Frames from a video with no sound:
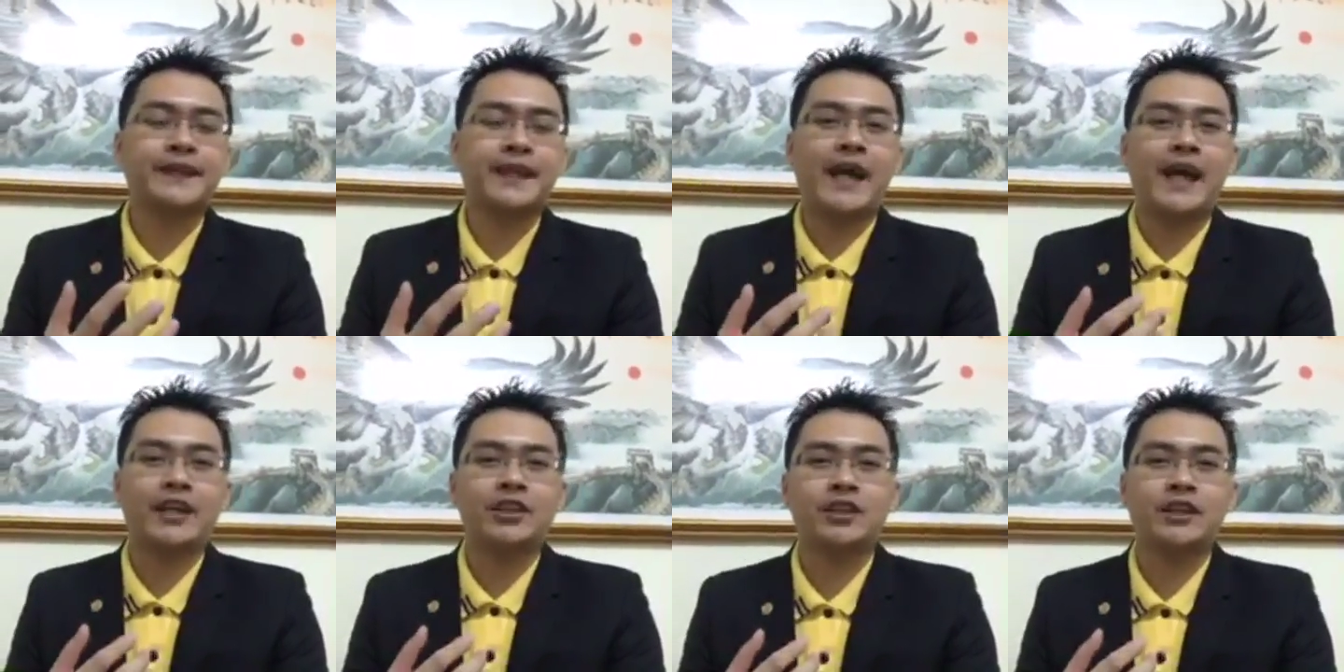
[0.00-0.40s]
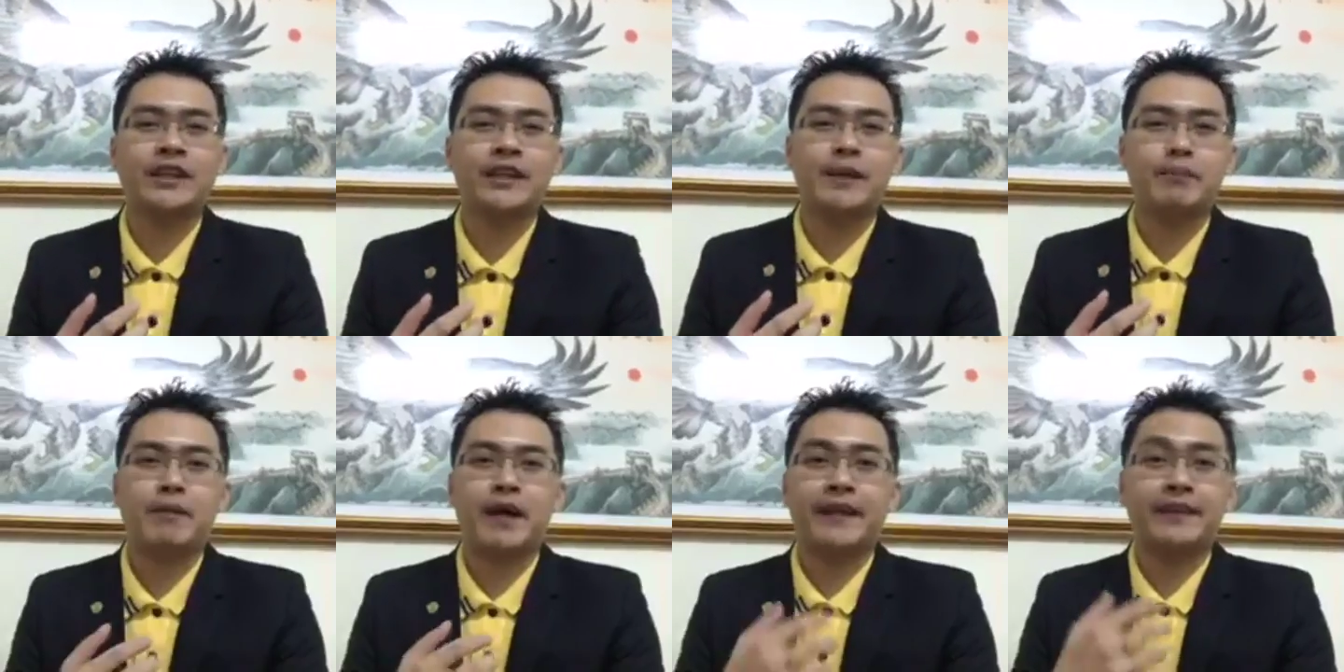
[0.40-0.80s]
actually
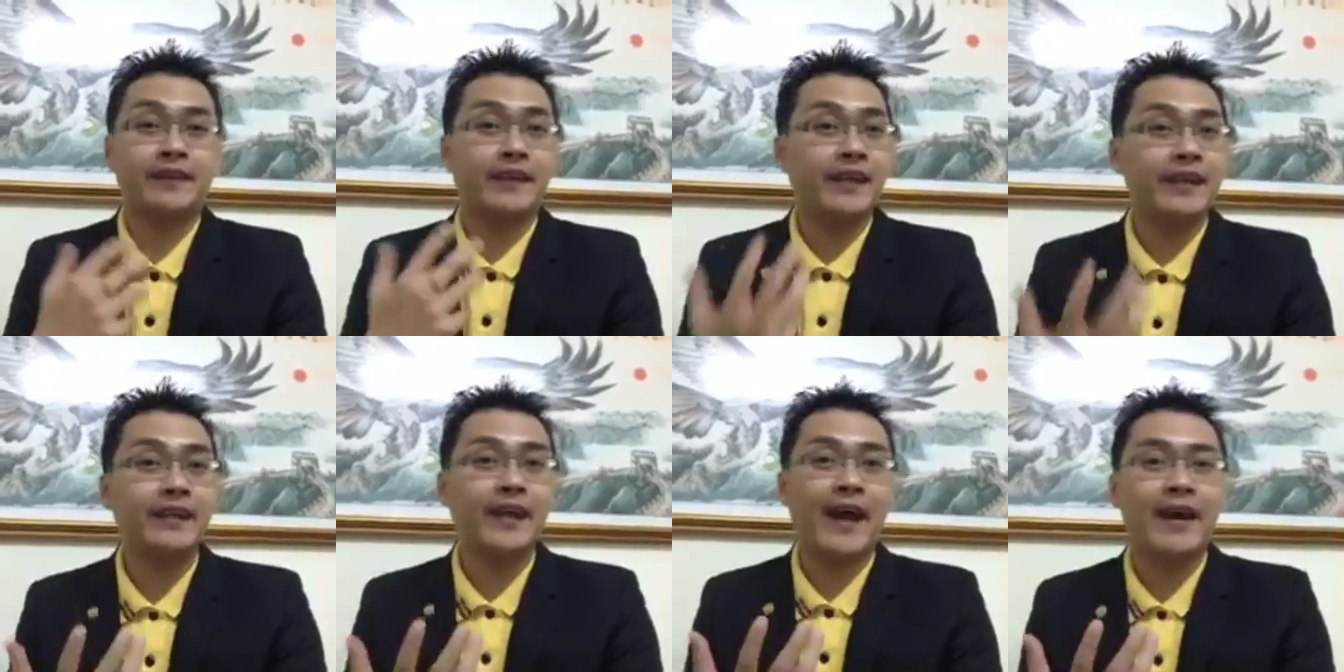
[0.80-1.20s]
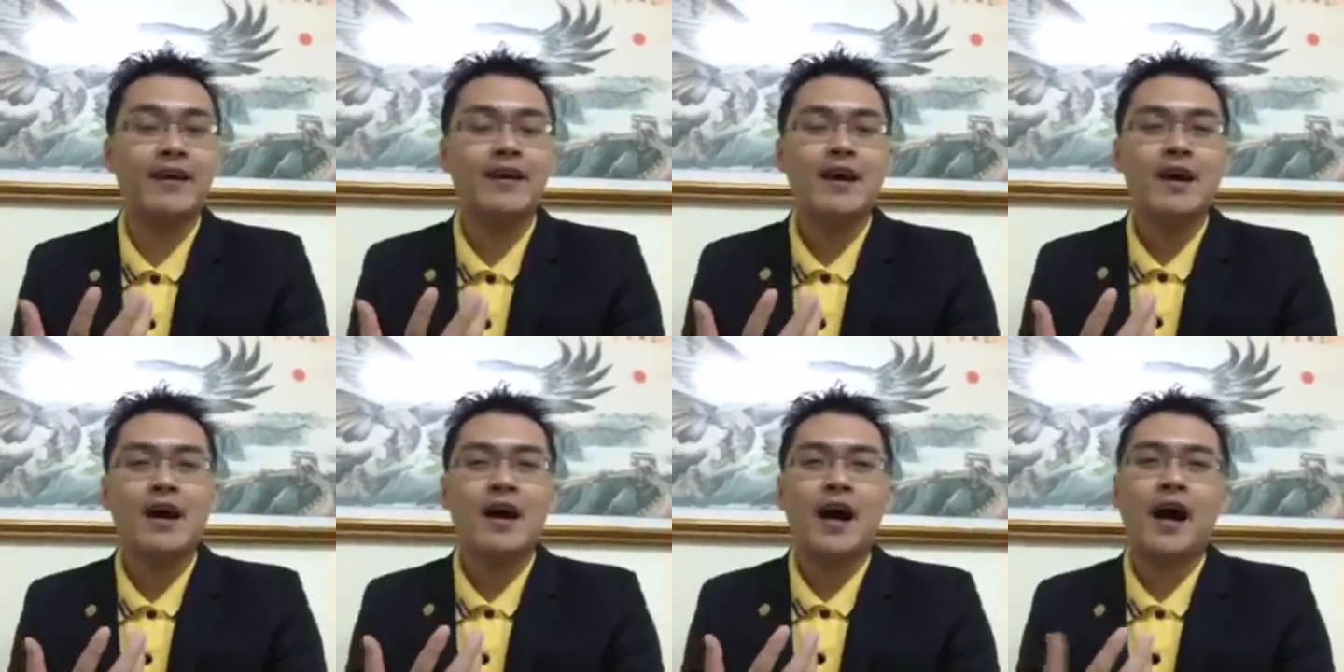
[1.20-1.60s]
they might think
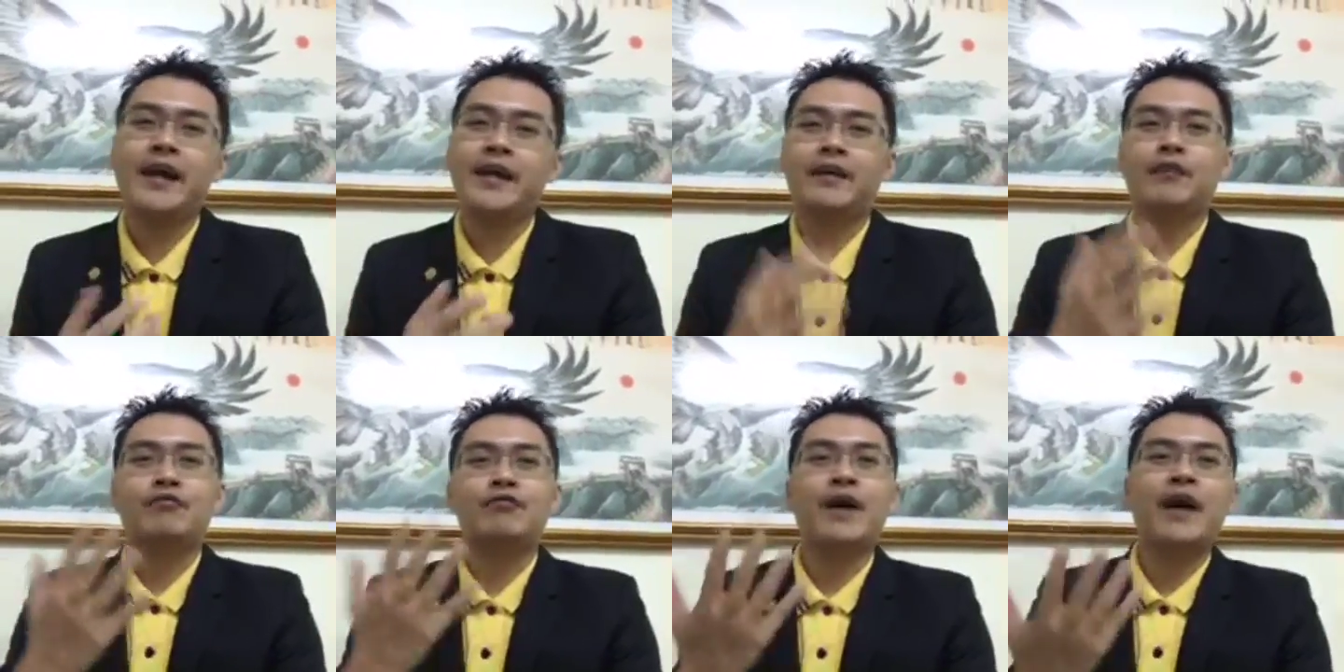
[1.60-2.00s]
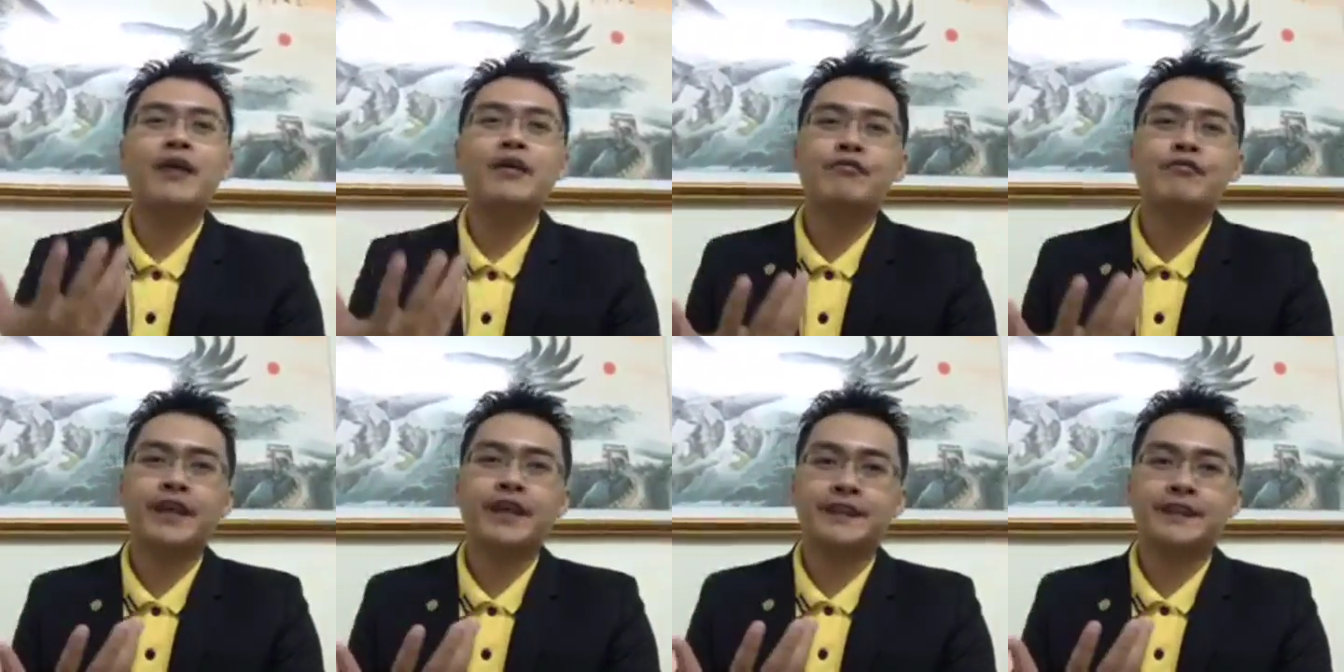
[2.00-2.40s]
that value
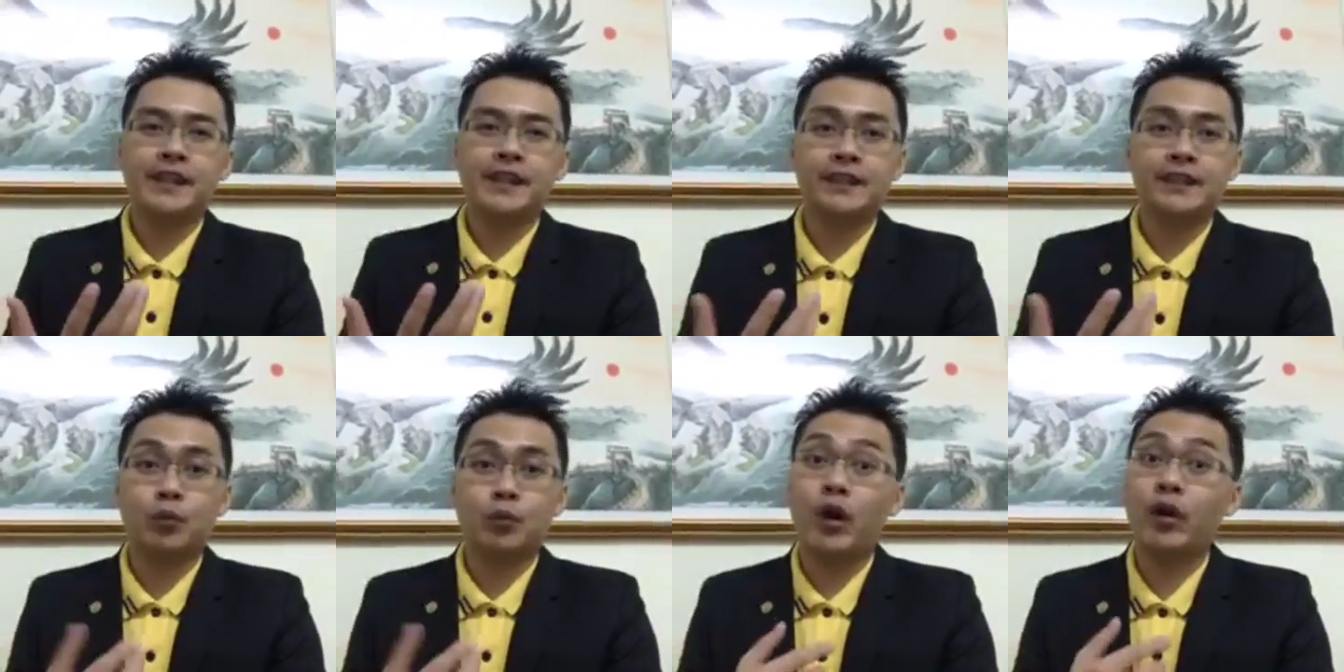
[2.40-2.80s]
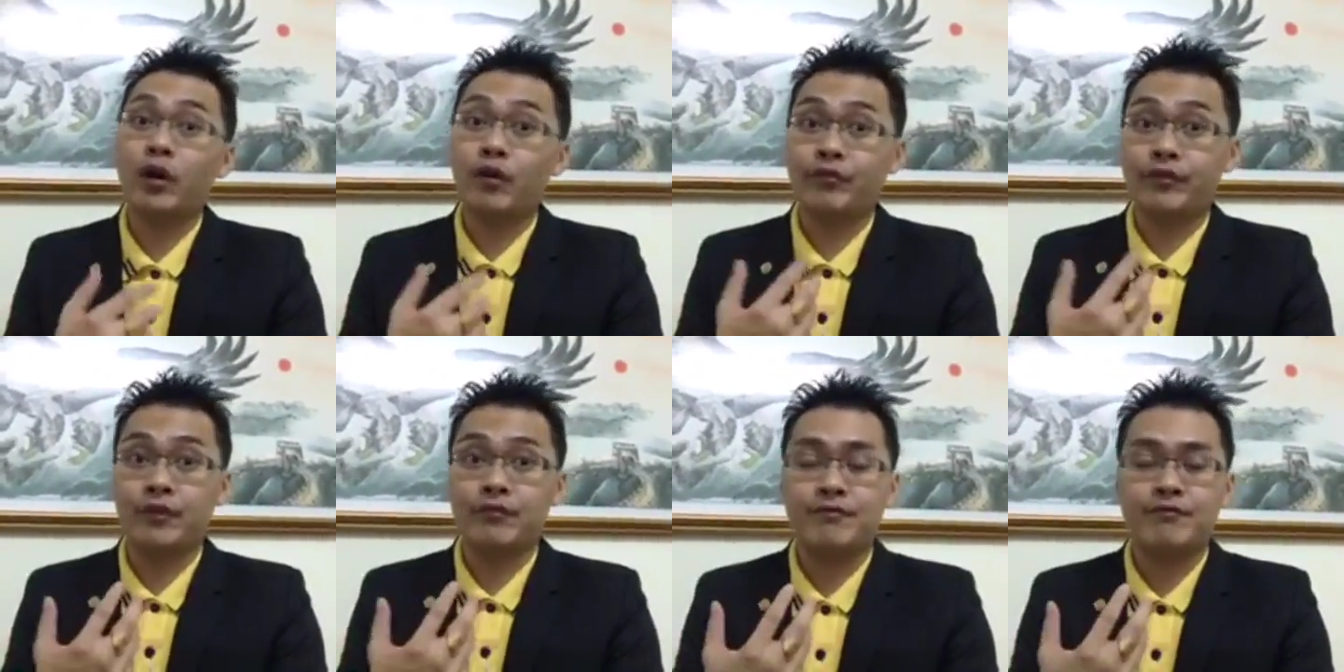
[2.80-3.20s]
investing is one
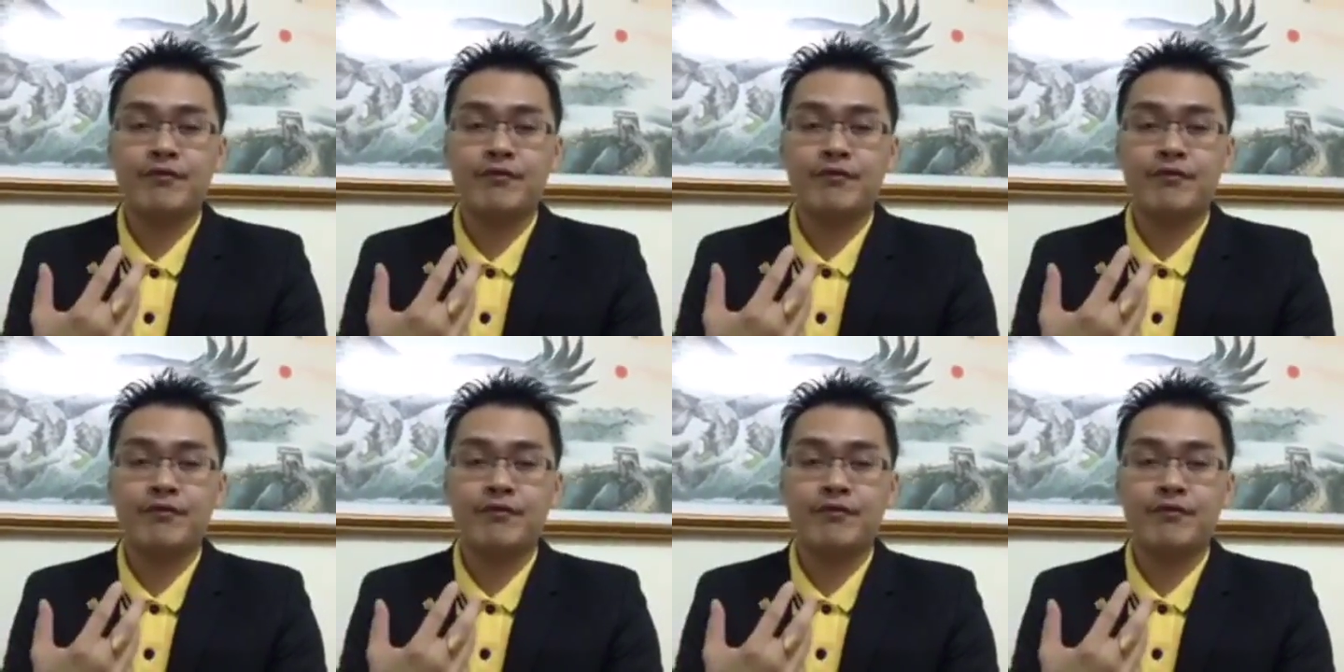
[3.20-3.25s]
of the